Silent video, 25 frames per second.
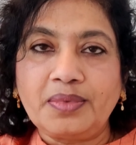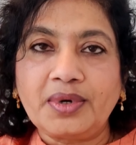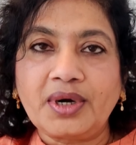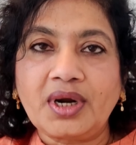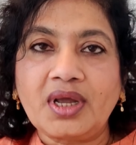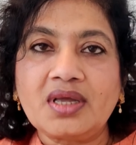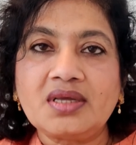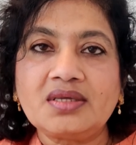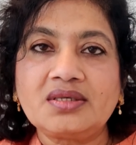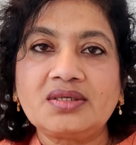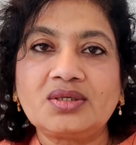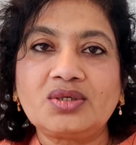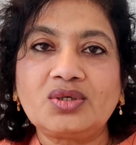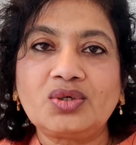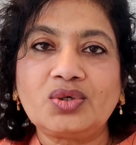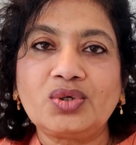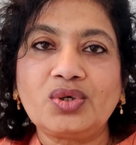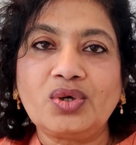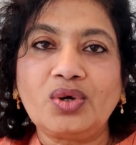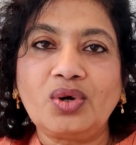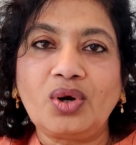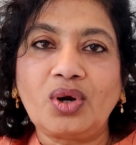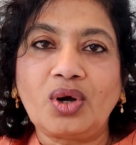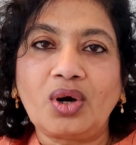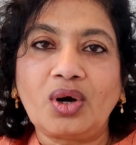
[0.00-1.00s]
Praise to
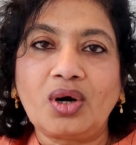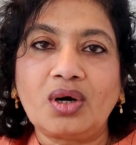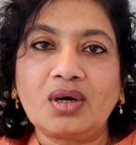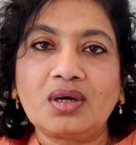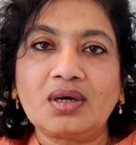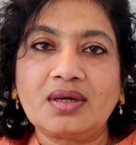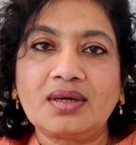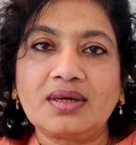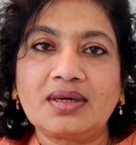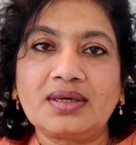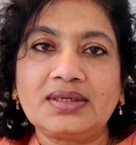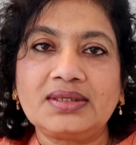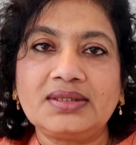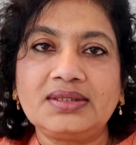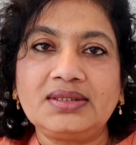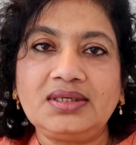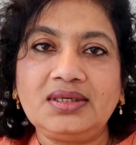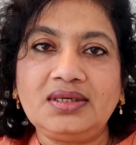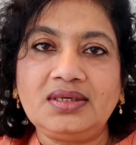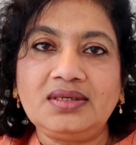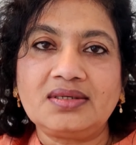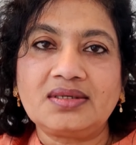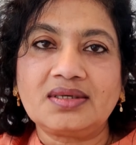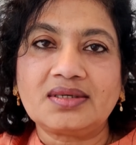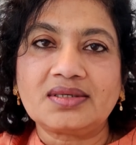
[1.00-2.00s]
you, Lord
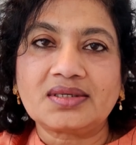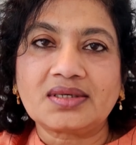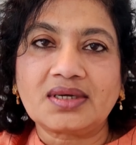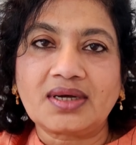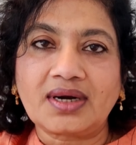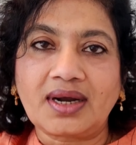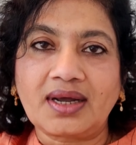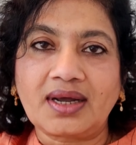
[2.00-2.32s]
Jesus